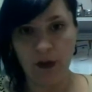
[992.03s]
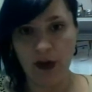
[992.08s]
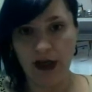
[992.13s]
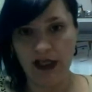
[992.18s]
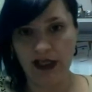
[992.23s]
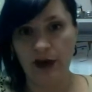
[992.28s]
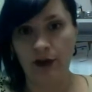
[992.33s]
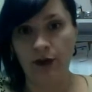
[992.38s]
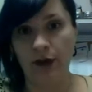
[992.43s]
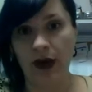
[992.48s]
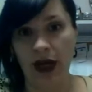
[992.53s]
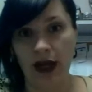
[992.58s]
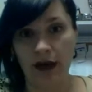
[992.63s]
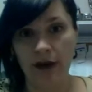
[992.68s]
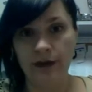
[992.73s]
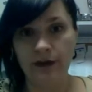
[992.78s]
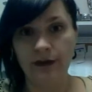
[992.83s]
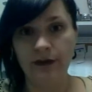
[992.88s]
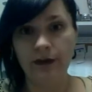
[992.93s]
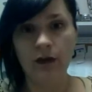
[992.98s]
it's going to
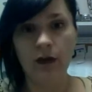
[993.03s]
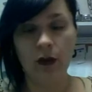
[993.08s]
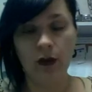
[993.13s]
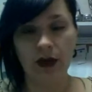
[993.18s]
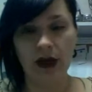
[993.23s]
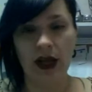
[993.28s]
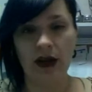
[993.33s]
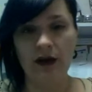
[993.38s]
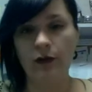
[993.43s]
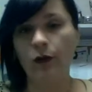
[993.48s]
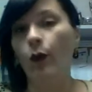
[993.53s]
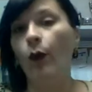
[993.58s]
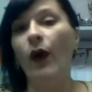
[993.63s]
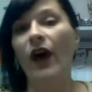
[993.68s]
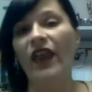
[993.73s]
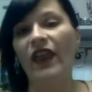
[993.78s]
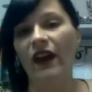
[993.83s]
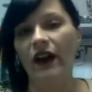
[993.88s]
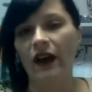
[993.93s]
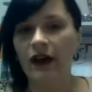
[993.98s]
rain, when we're going to have
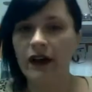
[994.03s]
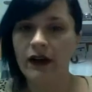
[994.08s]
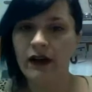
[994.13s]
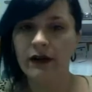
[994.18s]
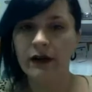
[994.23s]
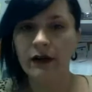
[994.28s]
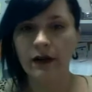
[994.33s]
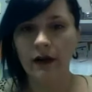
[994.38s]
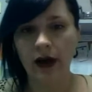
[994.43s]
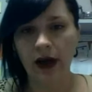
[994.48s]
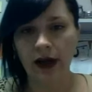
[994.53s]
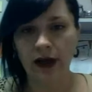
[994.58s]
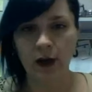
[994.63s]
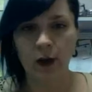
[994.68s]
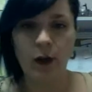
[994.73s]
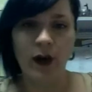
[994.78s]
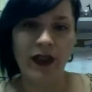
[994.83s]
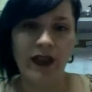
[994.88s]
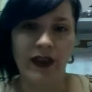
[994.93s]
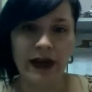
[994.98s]
weather. I got
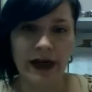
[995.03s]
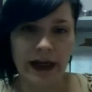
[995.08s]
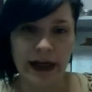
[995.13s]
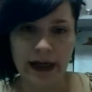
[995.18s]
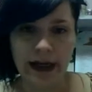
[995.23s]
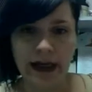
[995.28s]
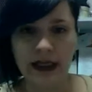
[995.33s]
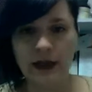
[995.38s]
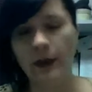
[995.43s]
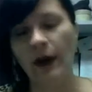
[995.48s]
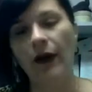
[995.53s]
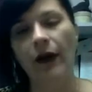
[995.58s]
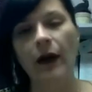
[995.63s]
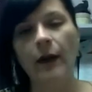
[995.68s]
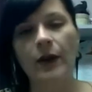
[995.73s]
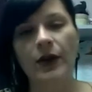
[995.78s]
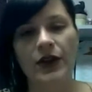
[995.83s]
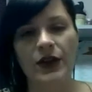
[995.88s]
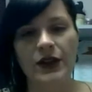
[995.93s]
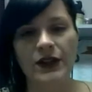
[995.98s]
a weather knee, as my
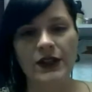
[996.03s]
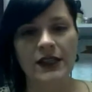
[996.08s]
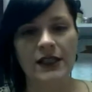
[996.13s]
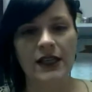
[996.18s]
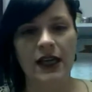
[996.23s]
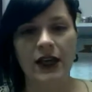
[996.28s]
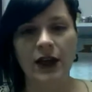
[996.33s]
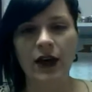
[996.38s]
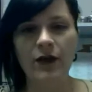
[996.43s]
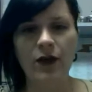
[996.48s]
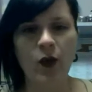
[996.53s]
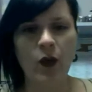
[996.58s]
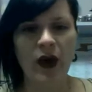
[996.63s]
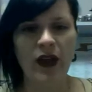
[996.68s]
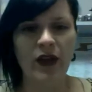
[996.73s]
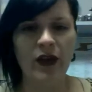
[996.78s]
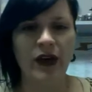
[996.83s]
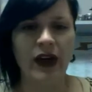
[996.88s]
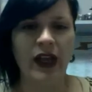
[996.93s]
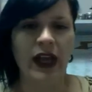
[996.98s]
grandmother used to say. You have a
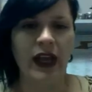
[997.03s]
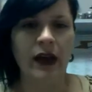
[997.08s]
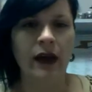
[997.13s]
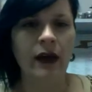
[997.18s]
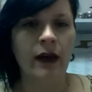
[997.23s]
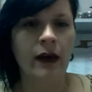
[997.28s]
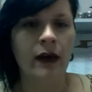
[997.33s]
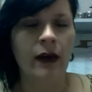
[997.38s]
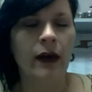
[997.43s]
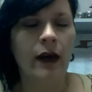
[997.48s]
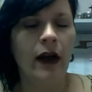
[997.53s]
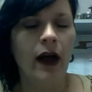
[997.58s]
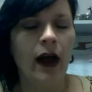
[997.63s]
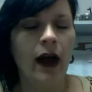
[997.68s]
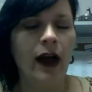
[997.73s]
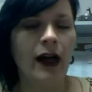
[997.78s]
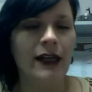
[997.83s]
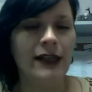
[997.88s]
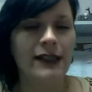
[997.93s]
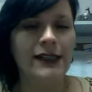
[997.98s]
weather knee.
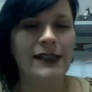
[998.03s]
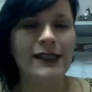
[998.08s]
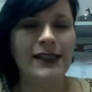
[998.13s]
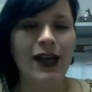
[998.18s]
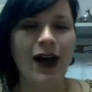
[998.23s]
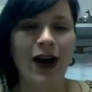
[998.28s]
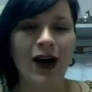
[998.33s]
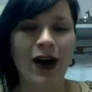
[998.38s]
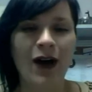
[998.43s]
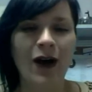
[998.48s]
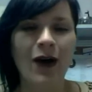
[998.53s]
So